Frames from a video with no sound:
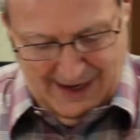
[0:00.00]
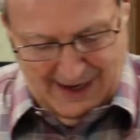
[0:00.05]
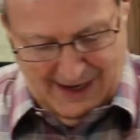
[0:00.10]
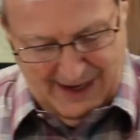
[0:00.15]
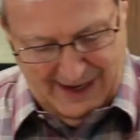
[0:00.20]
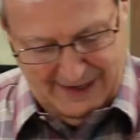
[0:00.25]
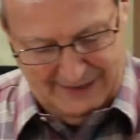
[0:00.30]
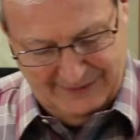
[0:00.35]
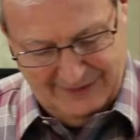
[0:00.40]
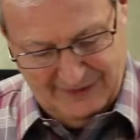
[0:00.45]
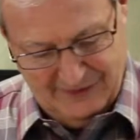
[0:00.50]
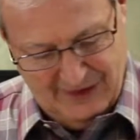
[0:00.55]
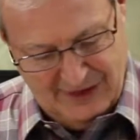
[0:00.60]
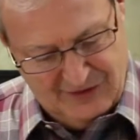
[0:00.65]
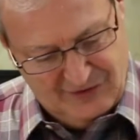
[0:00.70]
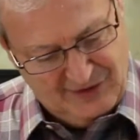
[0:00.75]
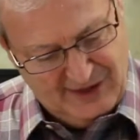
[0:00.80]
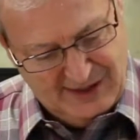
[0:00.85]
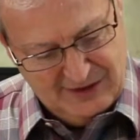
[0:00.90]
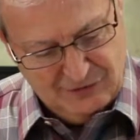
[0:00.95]
And
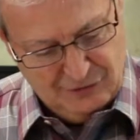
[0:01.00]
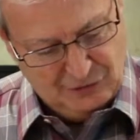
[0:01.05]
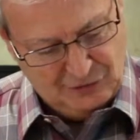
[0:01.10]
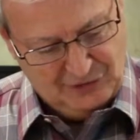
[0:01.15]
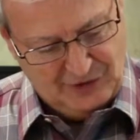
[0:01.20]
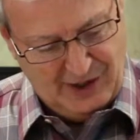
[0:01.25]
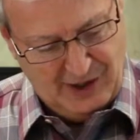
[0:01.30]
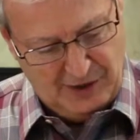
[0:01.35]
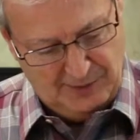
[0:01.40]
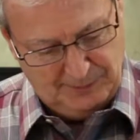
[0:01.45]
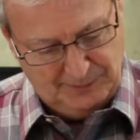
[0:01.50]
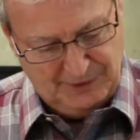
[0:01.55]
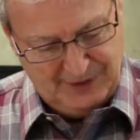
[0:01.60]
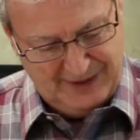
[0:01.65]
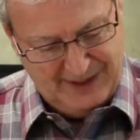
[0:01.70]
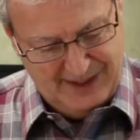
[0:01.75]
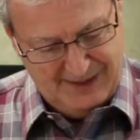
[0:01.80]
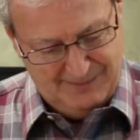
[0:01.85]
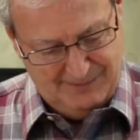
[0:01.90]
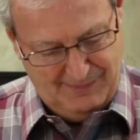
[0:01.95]
these angels helped to
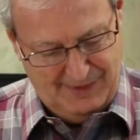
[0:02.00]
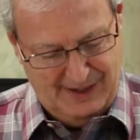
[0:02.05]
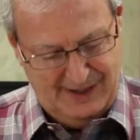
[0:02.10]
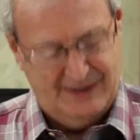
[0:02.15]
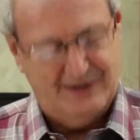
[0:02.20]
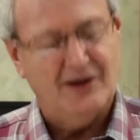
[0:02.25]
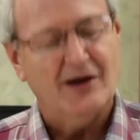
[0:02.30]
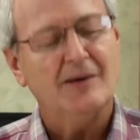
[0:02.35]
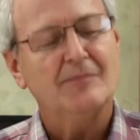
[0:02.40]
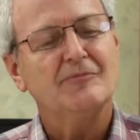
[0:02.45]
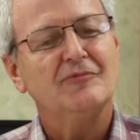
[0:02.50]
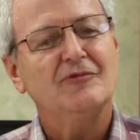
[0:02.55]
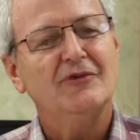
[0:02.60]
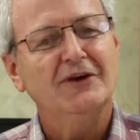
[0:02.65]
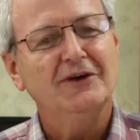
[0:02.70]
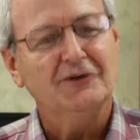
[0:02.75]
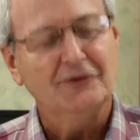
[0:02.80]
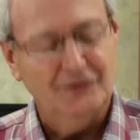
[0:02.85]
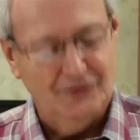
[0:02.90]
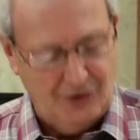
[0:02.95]
keep my cup
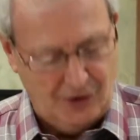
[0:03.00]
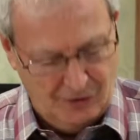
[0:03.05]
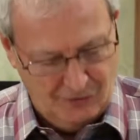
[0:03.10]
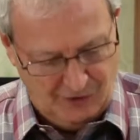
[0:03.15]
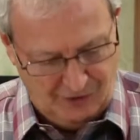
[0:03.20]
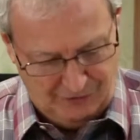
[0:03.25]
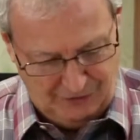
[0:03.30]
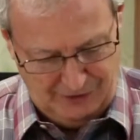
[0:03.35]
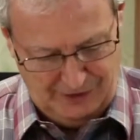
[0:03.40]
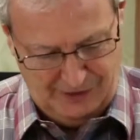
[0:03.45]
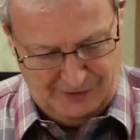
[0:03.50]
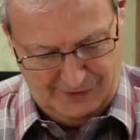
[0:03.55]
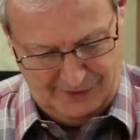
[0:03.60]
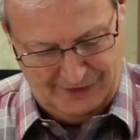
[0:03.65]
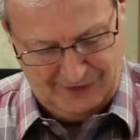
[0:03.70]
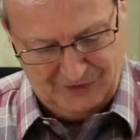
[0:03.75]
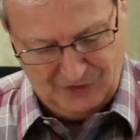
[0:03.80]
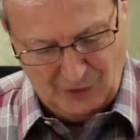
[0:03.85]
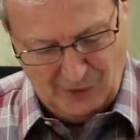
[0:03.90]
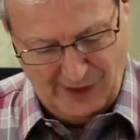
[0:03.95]
filled to
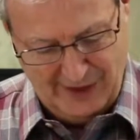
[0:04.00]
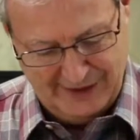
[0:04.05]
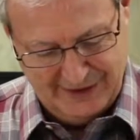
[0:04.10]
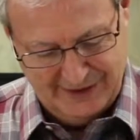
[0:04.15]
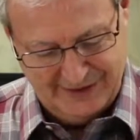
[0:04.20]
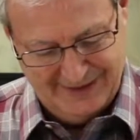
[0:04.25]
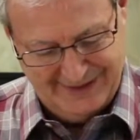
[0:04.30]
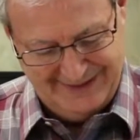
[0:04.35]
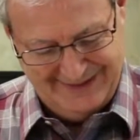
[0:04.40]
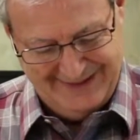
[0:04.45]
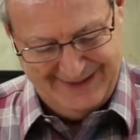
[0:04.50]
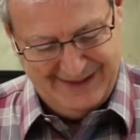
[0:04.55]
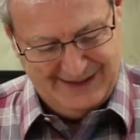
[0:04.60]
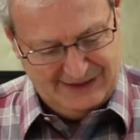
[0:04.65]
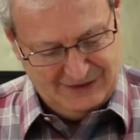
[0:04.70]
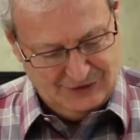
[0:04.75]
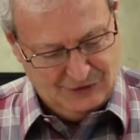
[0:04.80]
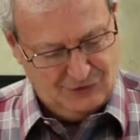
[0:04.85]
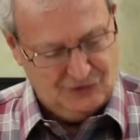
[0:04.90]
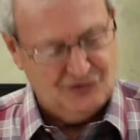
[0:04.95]
overflowing so I could
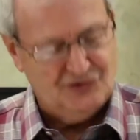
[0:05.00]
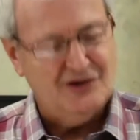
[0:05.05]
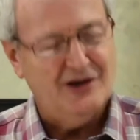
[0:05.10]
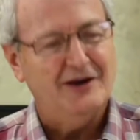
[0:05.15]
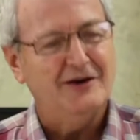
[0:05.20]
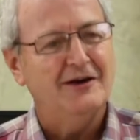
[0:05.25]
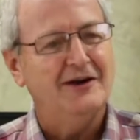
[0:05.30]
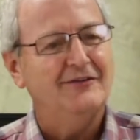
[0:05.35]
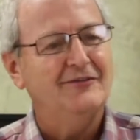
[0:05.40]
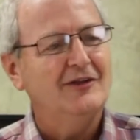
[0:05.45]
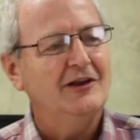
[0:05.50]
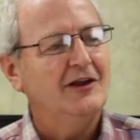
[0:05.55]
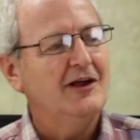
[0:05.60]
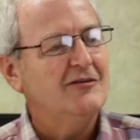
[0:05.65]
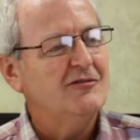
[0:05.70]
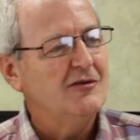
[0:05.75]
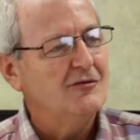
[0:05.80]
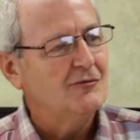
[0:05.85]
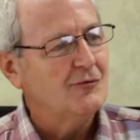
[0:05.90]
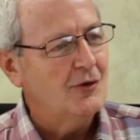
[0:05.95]
continue sharing the
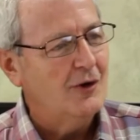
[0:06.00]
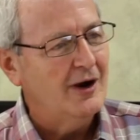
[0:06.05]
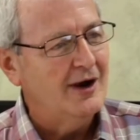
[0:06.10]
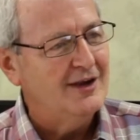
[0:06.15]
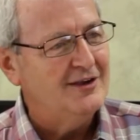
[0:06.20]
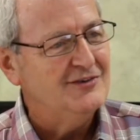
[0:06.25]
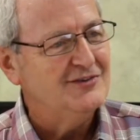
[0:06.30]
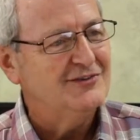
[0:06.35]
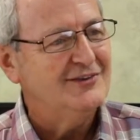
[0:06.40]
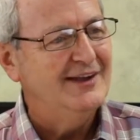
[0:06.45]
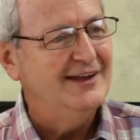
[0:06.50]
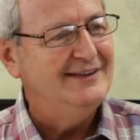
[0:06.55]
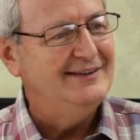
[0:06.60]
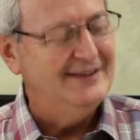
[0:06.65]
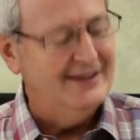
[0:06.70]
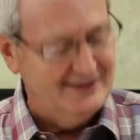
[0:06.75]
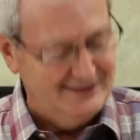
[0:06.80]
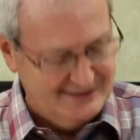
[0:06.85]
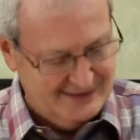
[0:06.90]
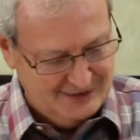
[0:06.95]
love of Christ
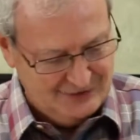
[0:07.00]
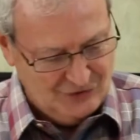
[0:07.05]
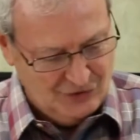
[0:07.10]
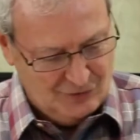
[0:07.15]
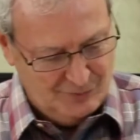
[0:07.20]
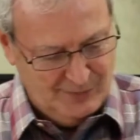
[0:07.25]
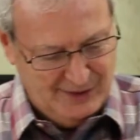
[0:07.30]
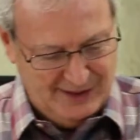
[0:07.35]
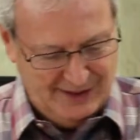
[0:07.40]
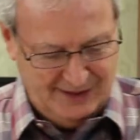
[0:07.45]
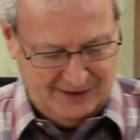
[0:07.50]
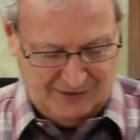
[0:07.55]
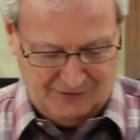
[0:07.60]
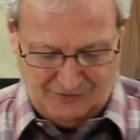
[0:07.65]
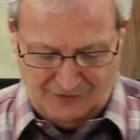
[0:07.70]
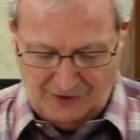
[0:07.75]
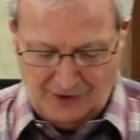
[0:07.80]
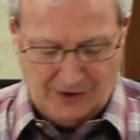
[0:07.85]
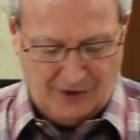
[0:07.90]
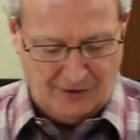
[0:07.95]
and continue being
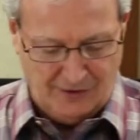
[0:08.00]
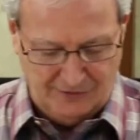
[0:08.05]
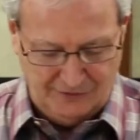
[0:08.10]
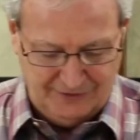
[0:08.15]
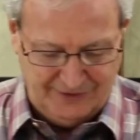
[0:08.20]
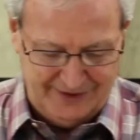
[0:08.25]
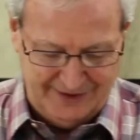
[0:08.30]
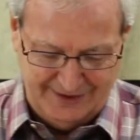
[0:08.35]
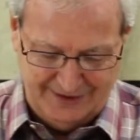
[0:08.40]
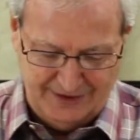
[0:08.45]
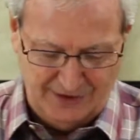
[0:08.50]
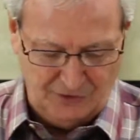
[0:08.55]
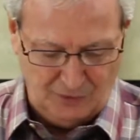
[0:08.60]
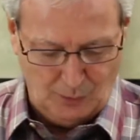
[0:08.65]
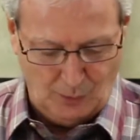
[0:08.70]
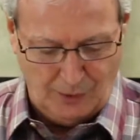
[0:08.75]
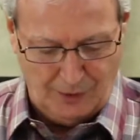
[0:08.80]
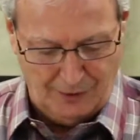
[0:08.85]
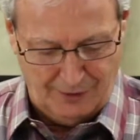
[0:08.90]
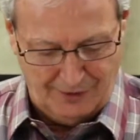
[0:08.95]
involved in
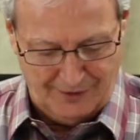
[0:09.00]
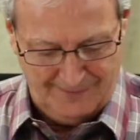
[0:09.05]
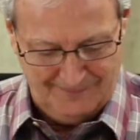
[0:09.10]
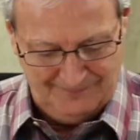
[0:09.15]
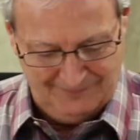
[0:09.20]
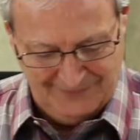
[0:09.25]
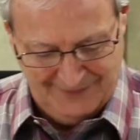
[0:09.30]
His work.